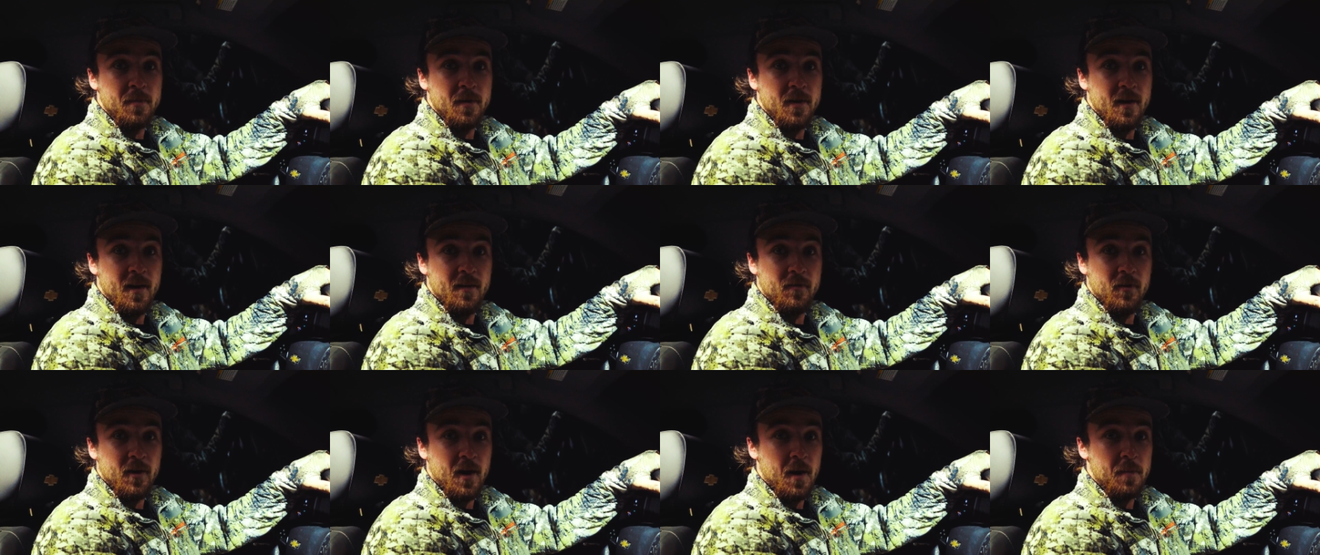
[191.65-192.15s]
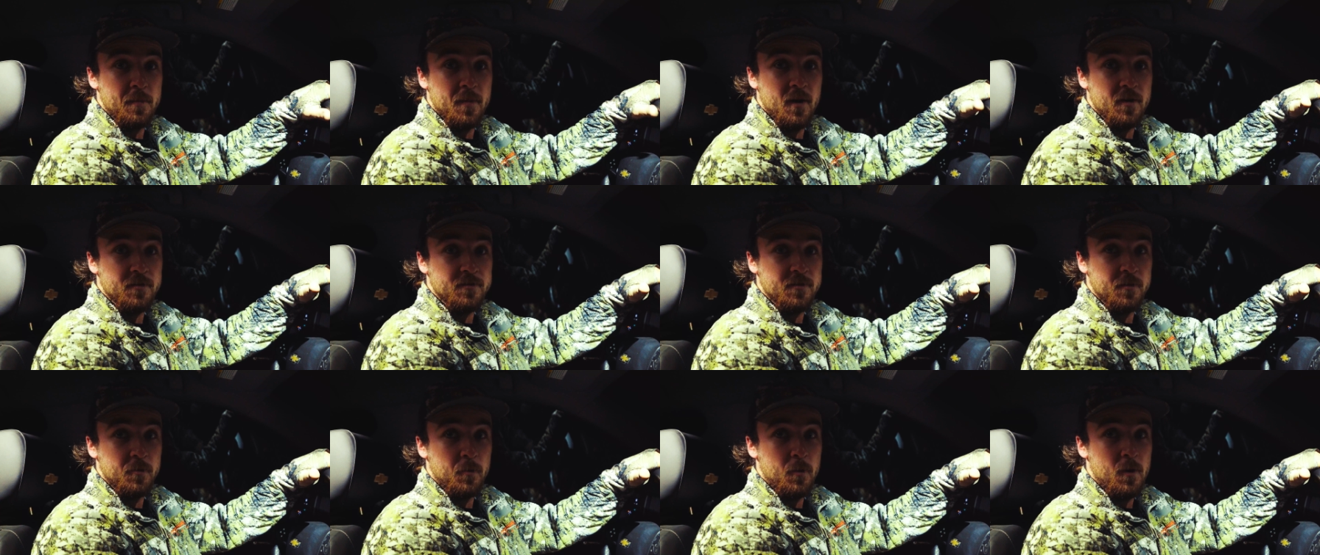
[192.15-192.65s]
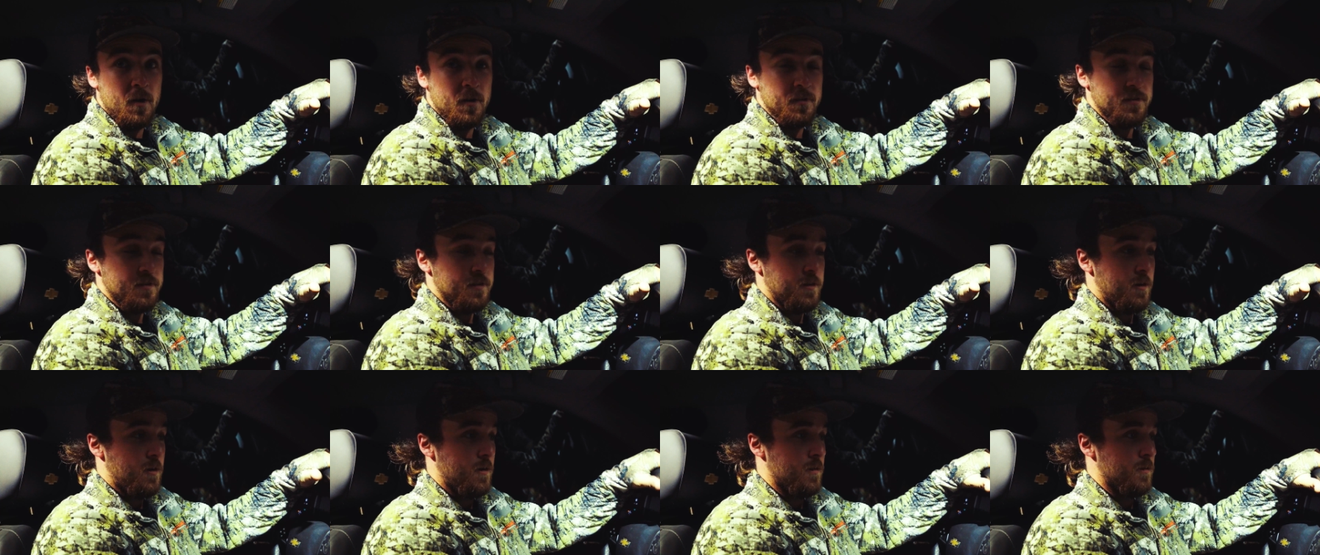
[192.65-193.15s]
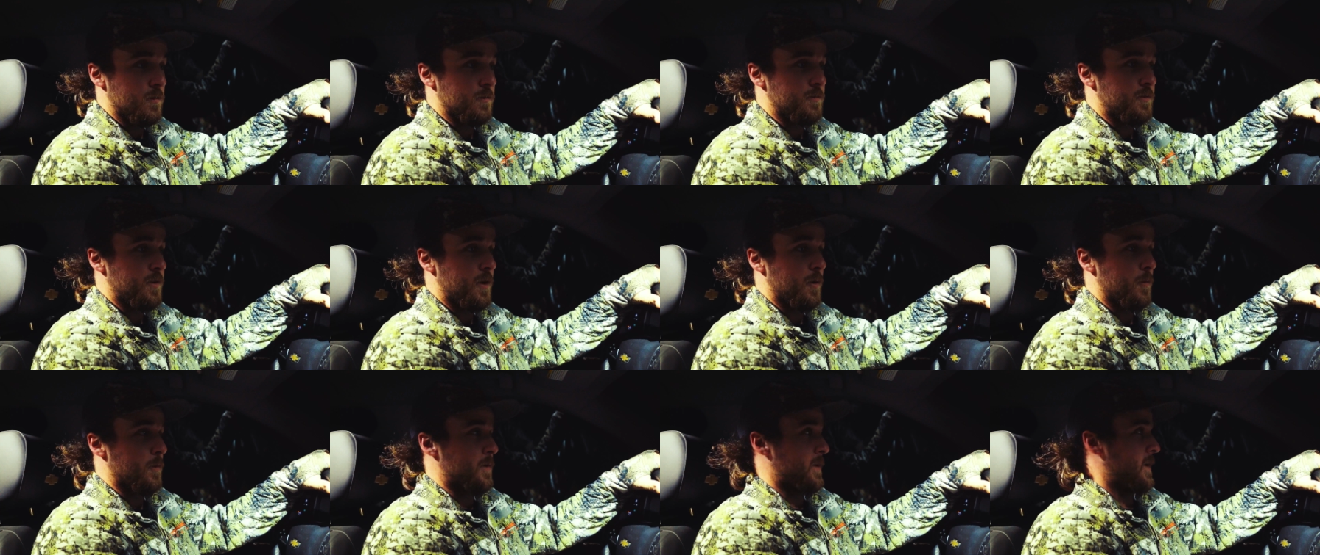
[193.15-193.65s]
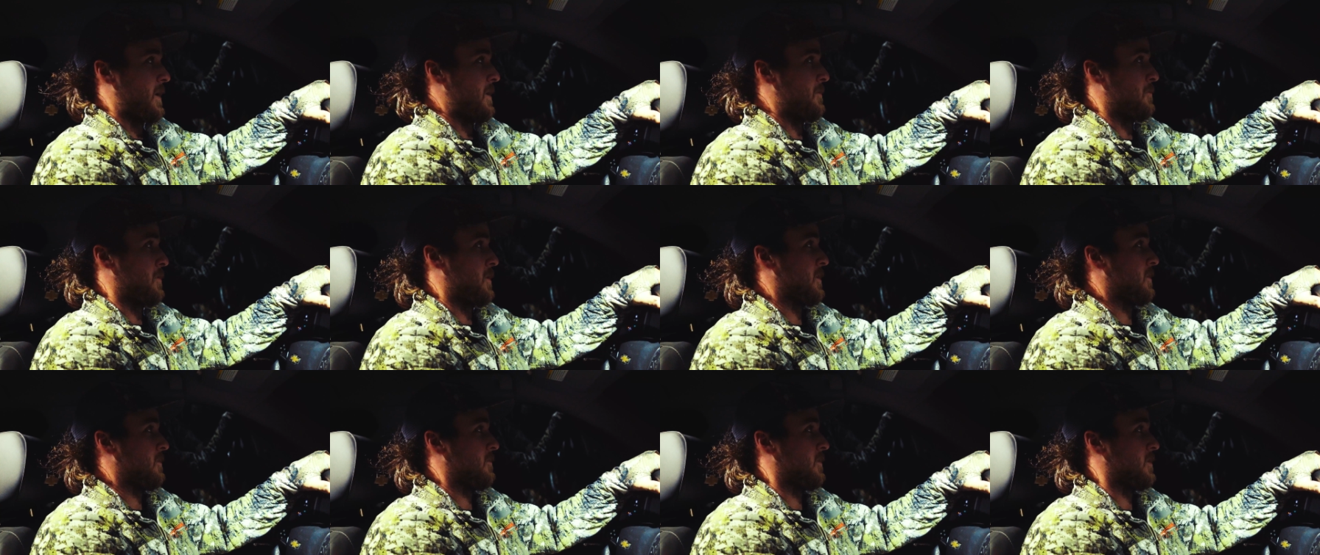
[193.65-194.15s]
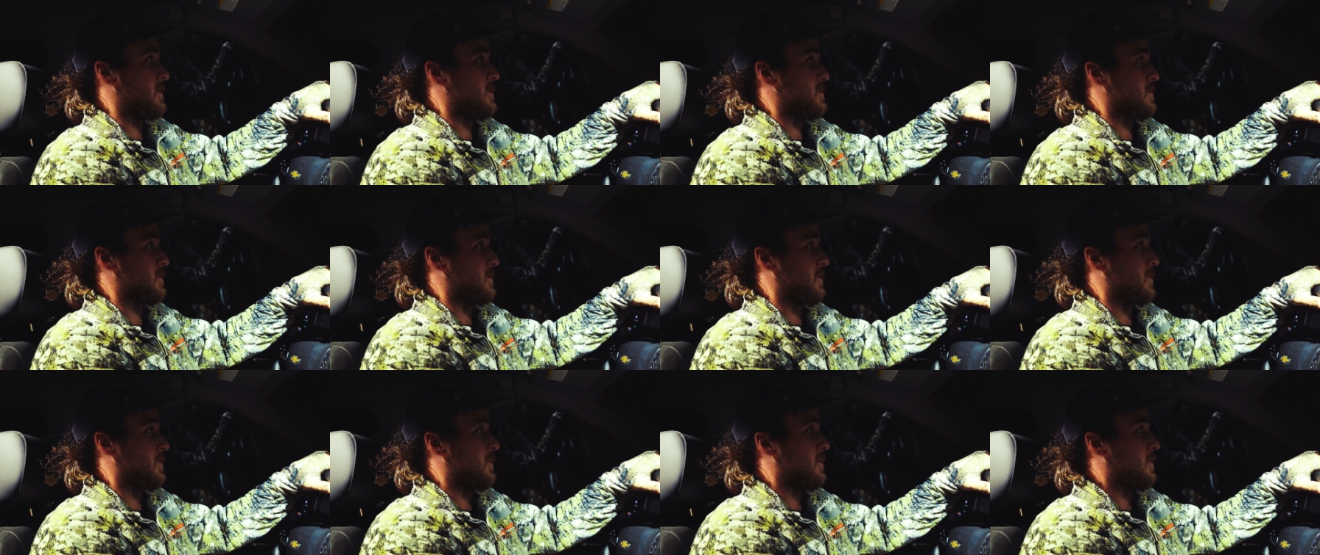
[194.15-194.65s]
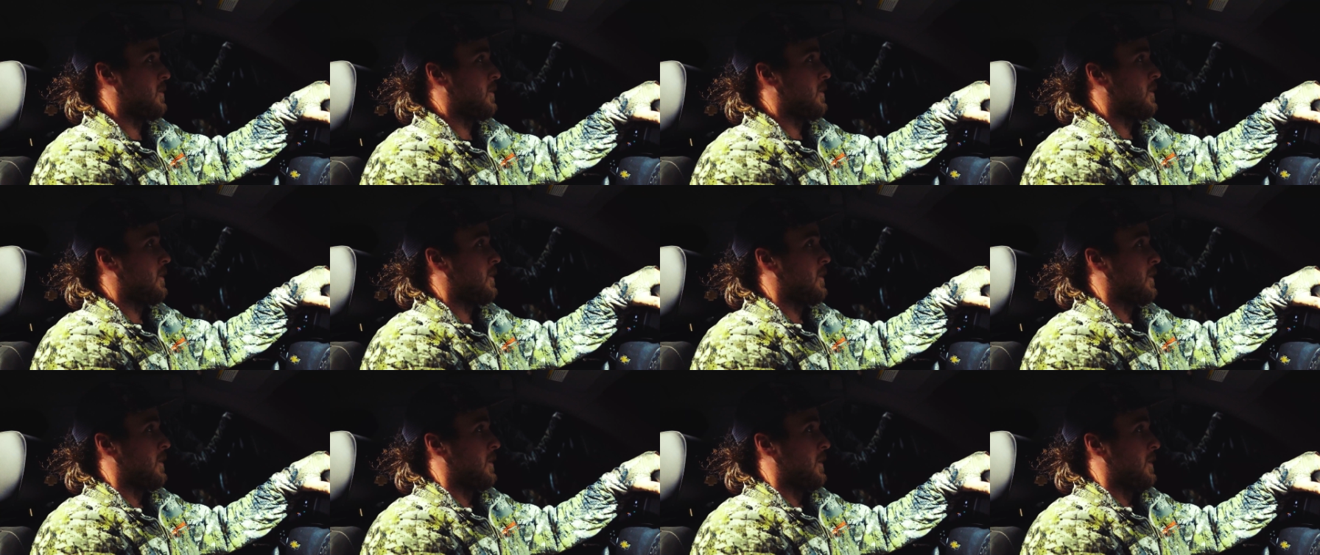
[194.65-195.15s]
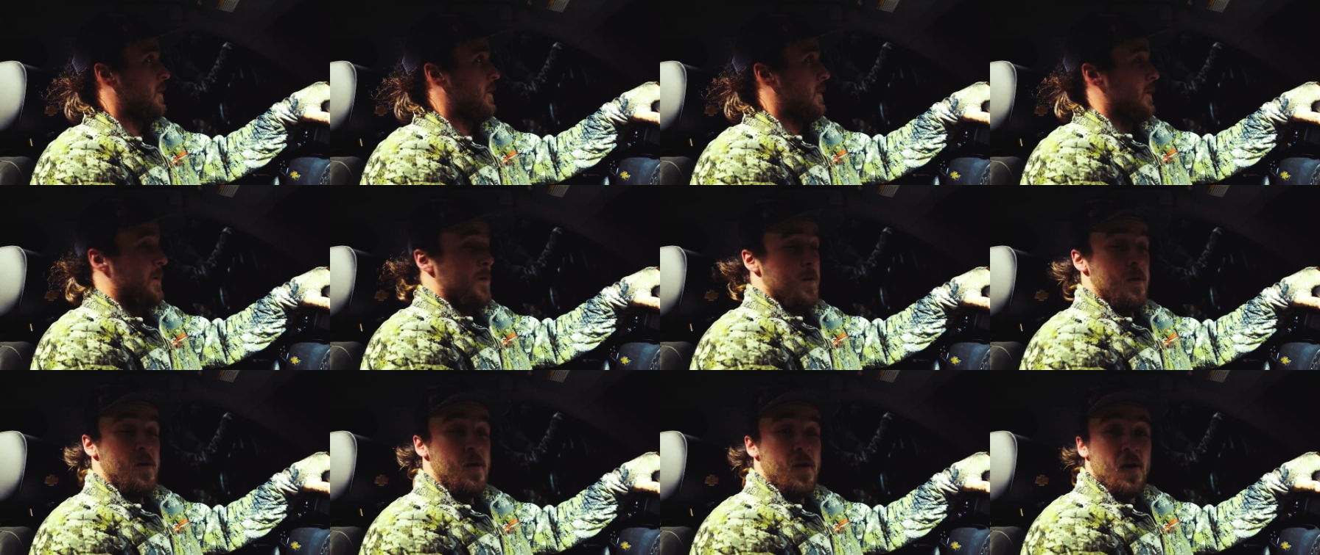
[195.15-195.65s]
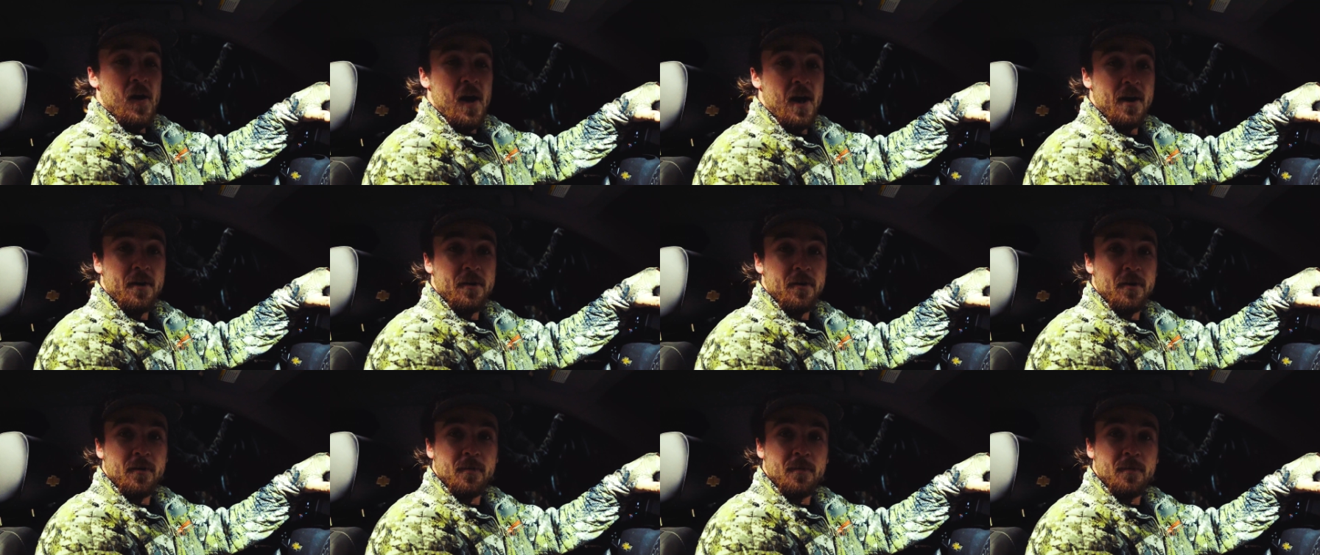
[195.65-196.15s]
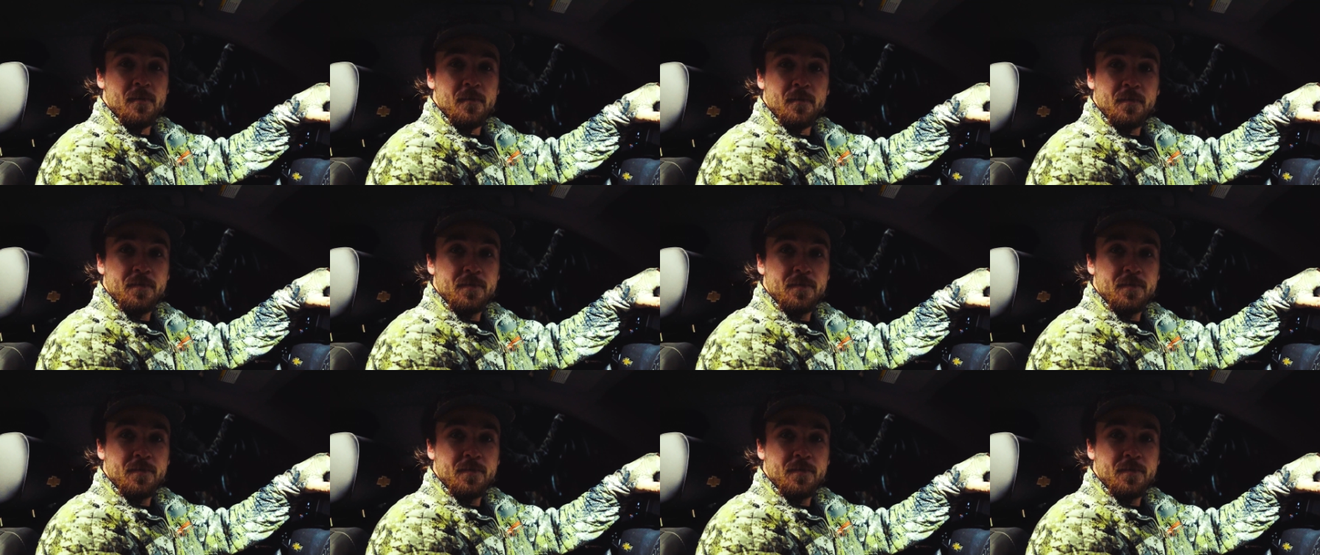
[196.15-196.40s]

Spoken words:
but never got busted once, and all those deer were downwind of us, so I don't know.